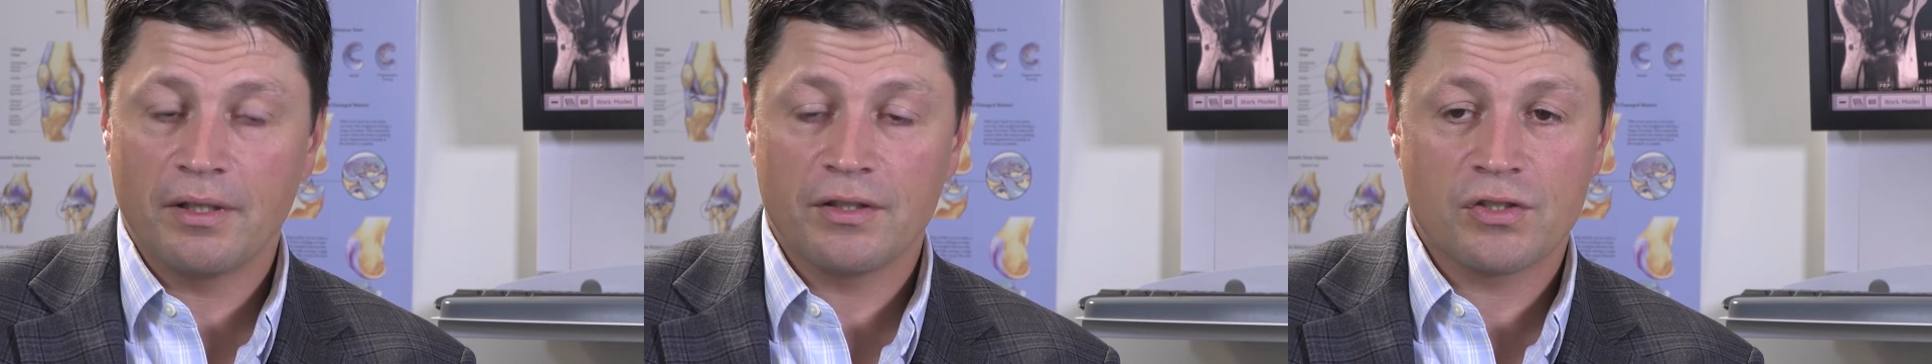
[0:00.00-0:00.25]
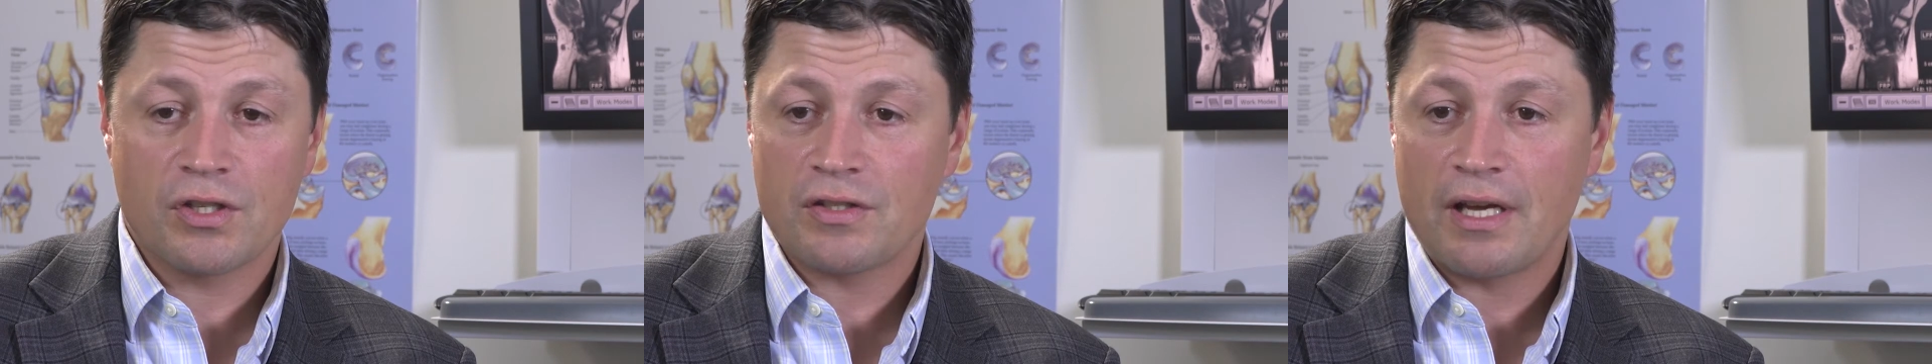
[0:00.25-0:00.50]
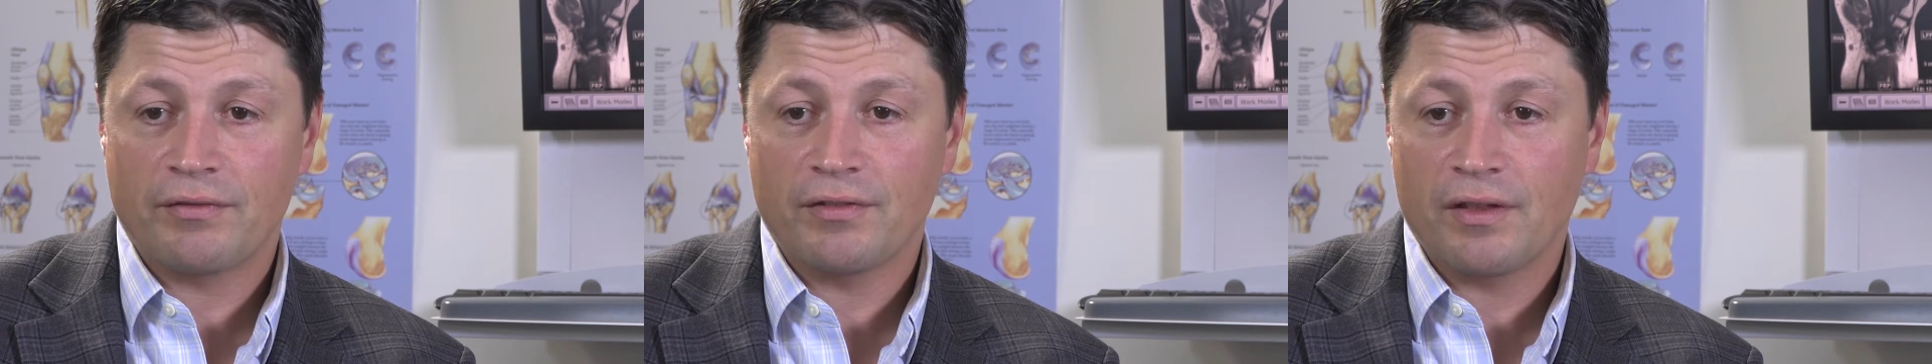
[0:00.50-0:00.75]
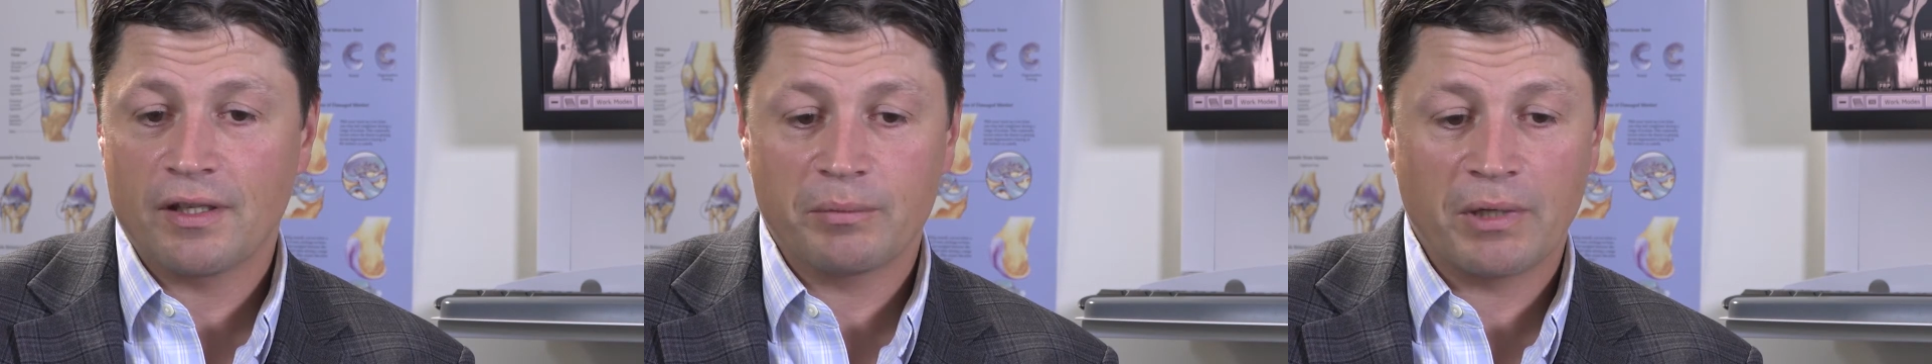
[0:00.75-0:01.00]
just have to
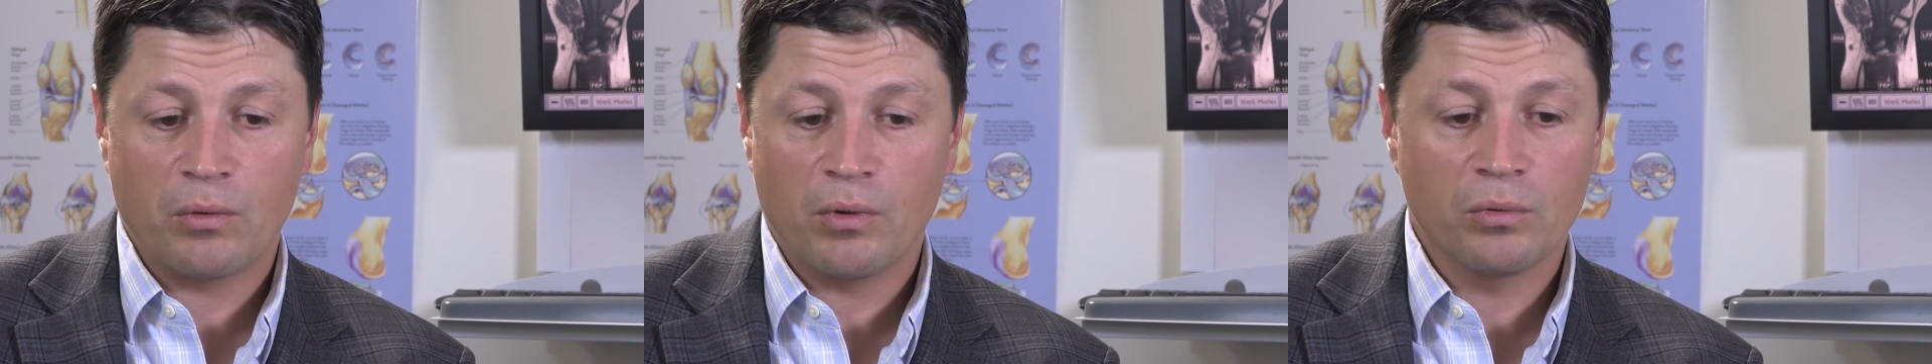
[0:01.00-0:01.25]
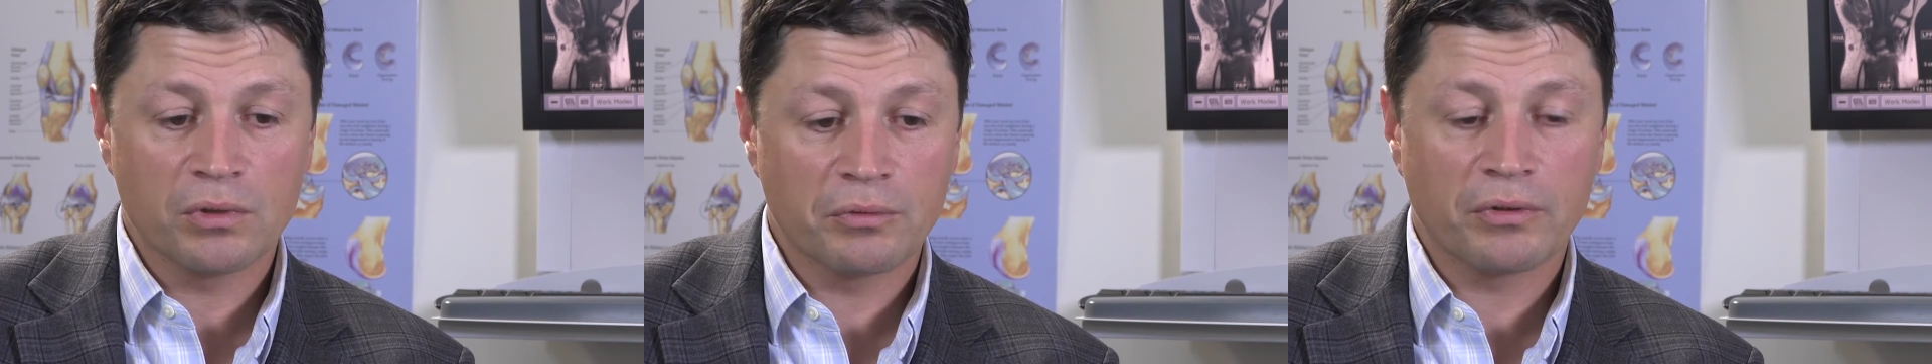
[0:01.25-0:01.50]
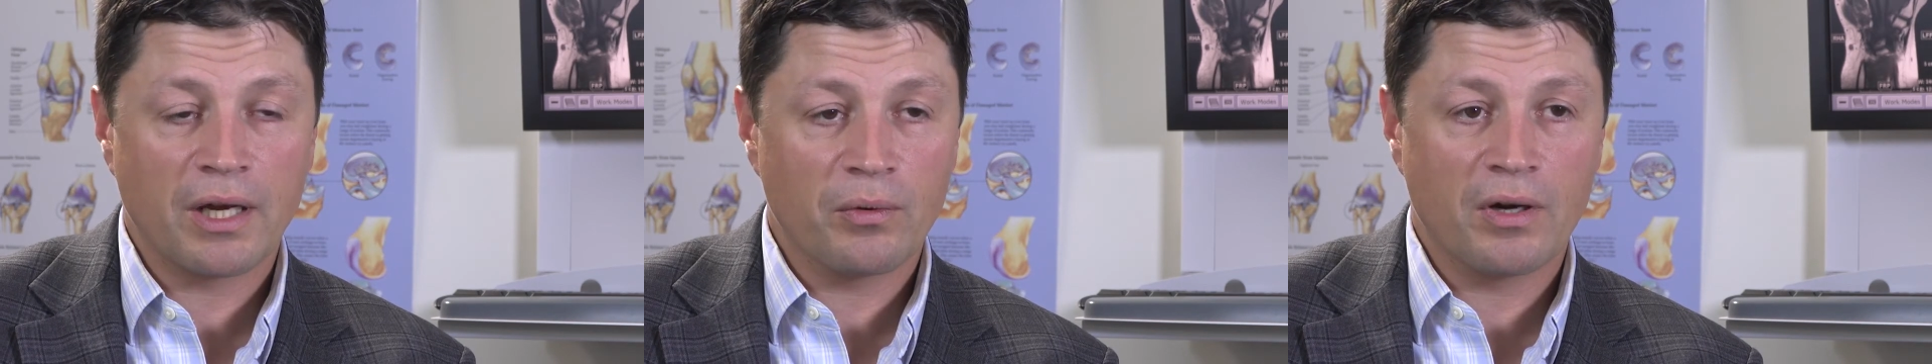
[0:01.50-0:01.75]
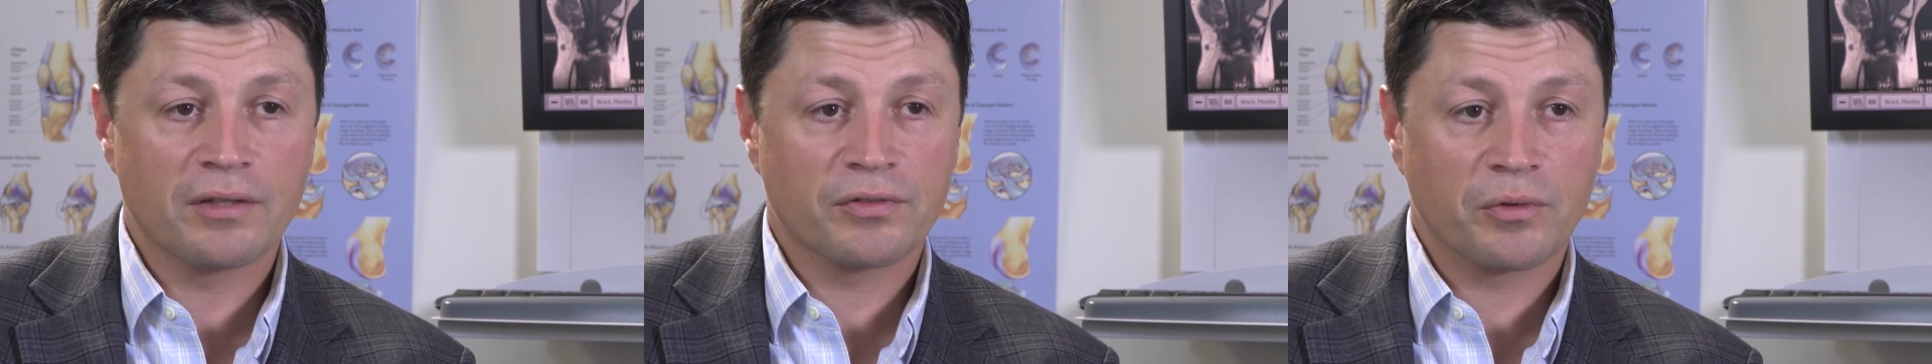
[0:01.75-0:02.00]
think about, well, what would I
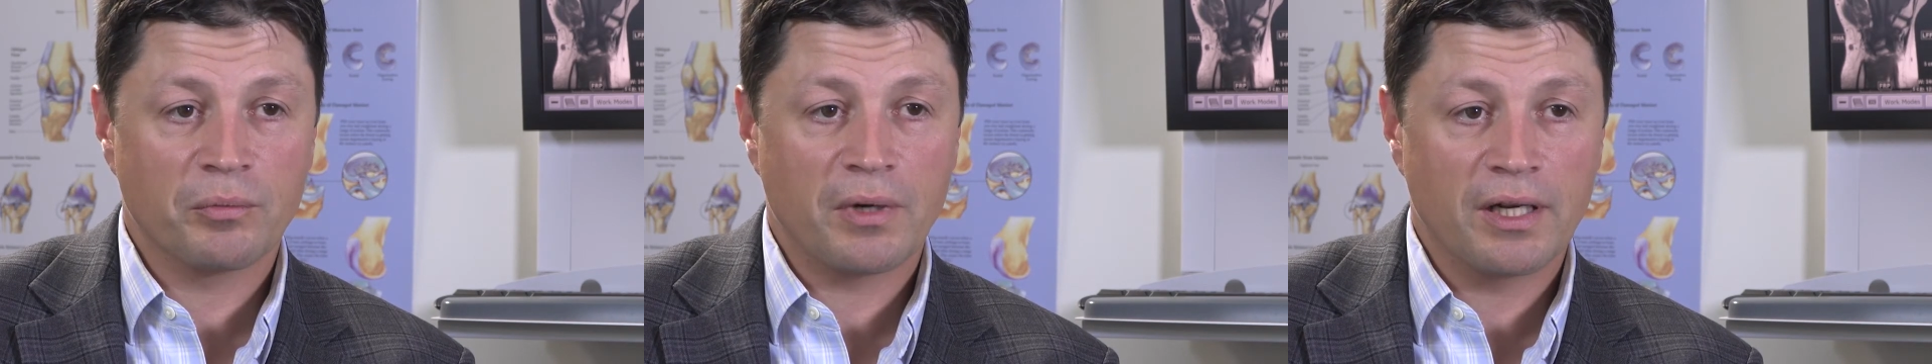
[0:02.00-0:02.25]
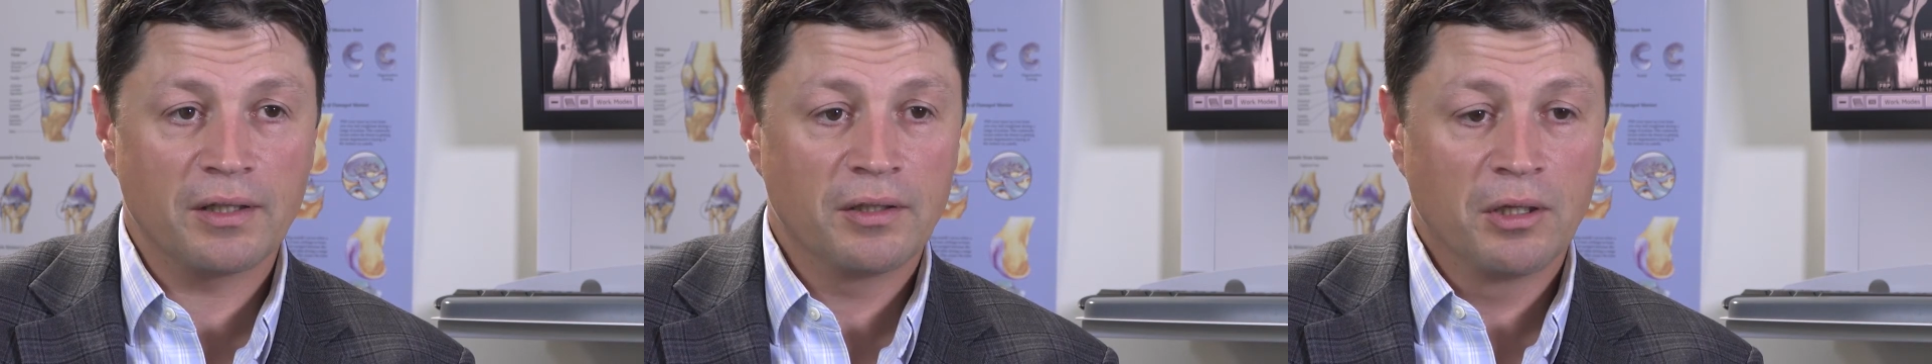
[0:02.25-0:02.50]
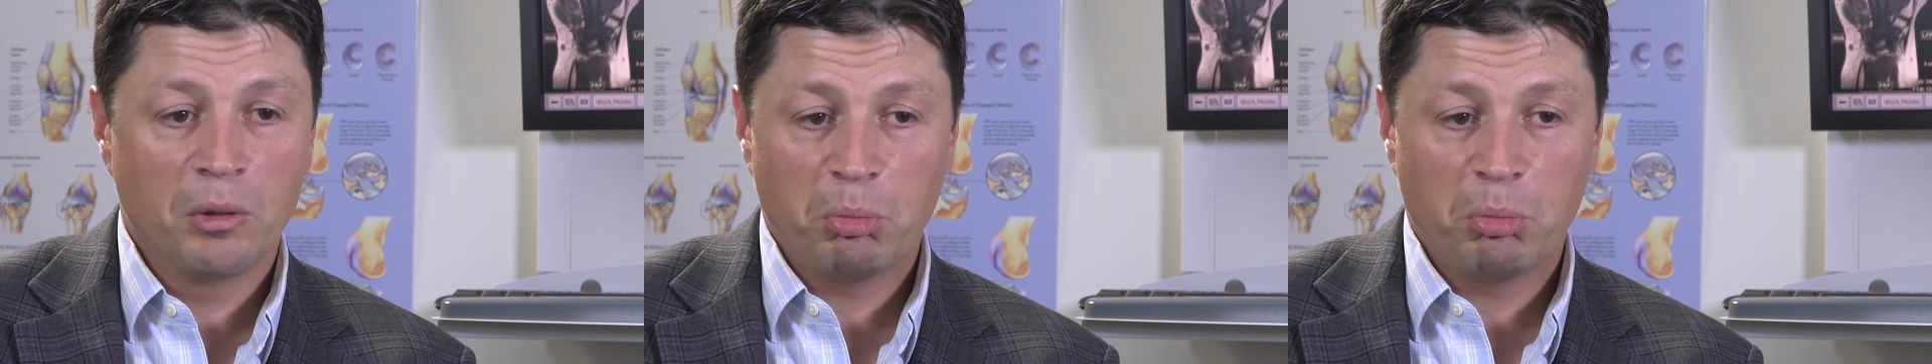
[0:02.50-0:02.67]
want from my